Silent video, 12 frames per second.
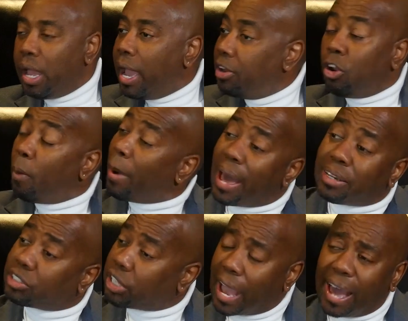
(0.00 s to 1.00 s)
And nobody
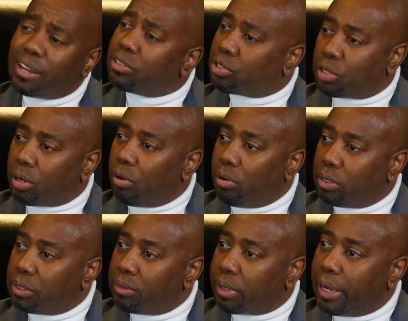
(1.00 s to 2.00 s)
challenged her
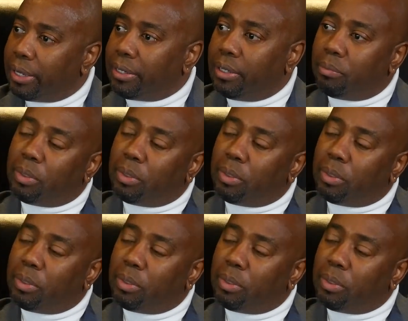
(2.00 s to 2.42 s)
on it, right?